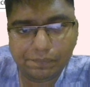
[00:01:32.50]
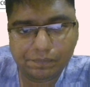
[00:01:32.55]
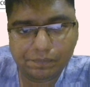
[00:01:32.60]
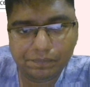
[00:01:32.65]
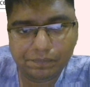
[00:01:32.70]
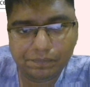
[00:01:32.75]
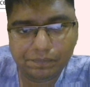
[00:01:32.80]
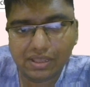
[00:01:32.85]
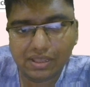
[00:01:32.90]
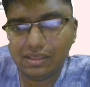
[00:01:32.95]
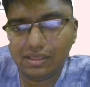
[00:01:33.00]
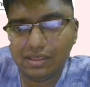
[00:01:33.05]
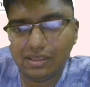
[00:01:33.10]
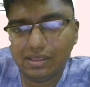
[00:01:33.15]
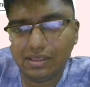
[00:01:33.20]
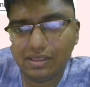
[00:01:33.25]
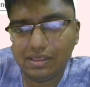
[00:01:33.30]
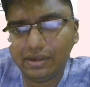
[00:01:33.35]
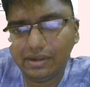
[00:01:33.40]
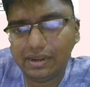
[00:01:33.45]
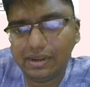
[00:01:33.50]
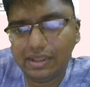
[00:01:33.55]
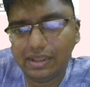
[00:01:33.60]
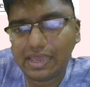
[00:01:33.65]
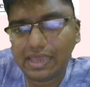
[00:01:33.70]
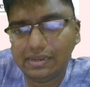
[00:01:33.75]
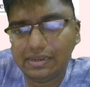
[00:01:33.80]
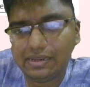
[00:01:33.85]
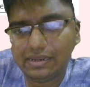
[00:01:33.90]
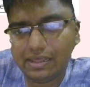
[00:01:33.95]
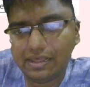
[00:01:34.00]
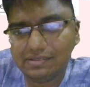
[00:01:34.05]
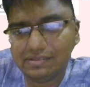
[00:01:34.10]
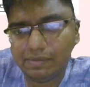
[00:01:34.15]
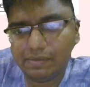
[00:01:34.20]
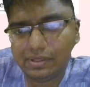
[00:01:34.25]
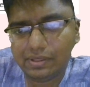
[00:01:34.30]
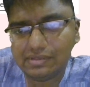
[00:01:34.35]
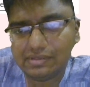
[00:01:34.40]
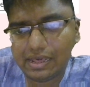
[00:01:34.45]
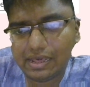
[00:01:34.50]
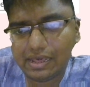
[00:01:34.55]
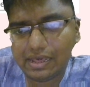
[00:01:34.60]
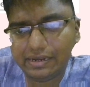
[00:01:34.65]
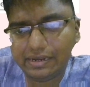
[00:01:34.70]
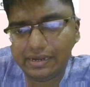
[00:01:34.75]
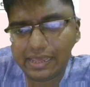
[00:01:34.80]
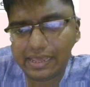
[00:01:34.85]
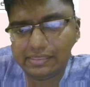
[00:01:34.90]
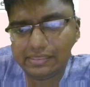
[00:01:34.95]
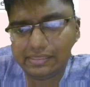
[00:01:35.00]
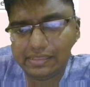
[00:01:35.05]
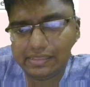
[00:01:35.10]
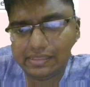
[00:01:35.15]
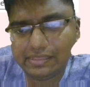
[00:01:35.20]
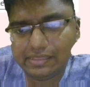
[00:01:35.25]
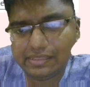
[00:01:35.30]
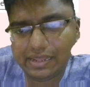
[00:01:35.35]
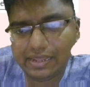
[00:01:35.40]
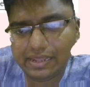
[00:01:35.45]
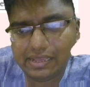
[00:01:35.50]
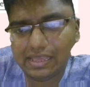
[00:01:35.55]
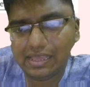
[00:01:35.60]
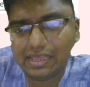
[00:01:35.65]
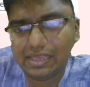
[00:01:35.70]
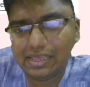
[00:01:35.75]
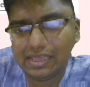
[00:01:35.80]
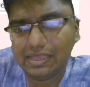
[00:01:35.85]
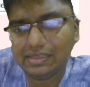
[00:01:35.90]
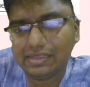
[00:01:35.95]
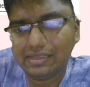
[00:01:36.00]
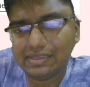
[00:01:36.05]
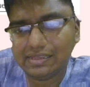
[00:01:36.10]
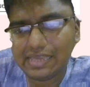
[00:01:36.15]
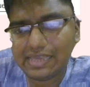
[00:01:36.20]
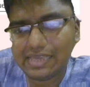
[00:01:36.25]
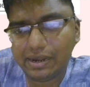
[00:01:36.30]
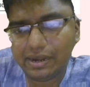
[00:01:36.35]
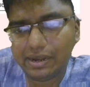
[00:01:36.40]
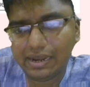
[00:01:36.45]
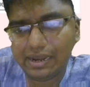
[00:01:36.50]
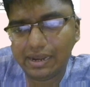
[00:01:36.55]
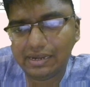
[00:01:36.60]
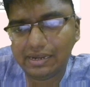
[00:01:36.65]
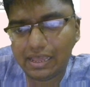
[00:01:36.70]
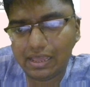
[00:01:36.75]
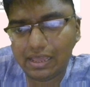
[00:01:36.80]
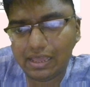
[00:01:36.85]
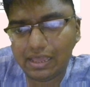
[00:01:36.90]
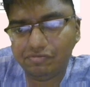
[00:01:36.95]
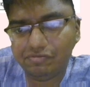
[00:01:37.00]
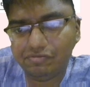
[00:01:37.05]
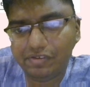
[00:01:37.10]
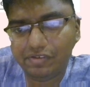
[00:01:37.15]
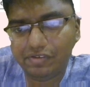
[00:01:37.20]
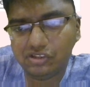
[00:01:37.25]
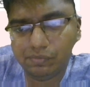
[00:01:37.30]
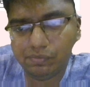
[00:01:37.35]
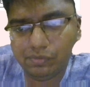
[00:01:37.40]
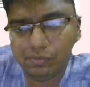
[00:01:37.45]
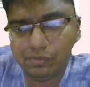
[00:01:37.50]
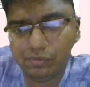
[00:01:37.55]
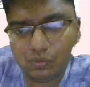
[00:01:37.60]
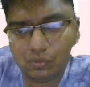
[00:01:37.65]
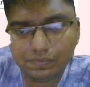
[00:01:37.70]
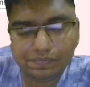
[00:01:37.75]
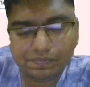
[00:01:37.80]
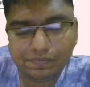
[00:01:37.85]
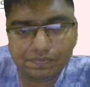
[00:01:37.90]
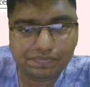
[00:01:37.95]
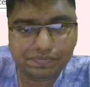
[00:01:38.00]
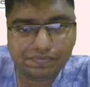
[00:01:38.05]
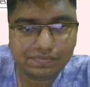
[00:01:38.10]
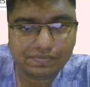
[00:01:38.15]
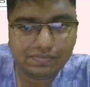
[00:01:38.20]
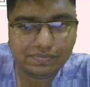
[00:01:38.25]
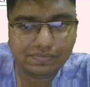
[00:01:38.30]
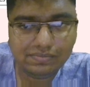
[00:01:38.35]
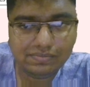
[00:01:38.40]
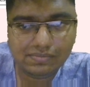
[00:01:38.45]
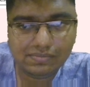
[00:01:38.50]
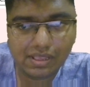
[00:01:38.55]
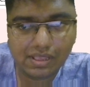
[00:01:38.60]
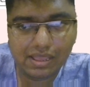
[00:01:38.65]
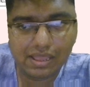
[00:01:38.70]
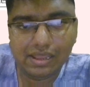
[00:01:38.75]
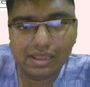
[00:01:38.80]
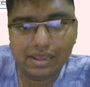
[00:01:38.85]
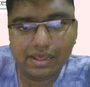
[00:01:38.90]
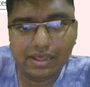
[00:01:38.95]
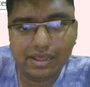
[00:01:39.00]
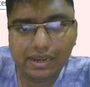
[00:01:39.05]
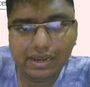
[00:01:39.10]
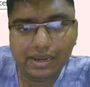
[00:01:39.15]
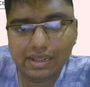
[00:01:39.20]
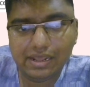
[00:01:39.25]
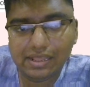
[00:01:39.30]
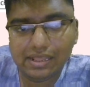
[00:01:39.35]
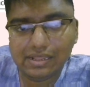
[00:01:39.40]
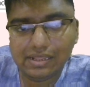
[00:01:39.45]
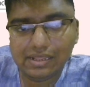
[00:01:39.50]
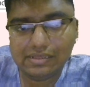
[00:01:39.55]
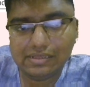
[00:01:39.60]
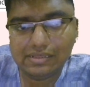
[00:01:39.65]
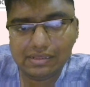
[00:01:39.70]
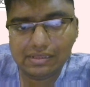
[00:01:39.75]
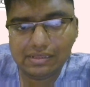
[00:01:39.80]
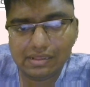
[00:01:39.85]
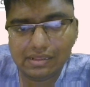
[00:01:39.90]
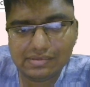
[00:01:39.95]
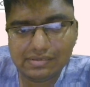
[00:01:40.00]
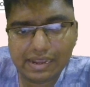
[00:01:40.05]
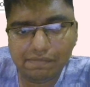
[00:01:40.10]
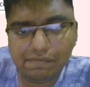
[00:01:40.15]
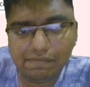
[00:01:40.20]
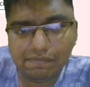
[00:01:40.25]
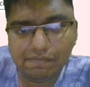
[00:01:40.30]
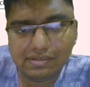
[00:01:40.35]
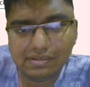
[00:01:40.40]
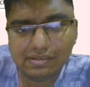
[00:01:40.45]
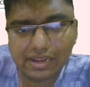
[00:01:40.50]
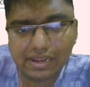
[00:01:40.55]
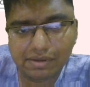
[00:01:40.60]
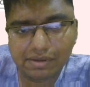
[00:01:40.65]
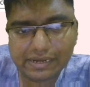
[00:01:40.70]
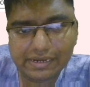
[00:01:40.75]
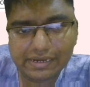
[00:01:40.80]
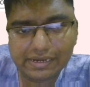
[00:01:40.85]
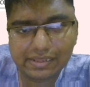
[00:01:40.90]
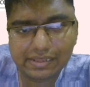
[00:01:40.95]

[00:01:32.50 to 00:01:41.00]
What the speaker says: right? And here examples are TN3, gamma delta, Phage Mu, right? Then the second one is again bacterial,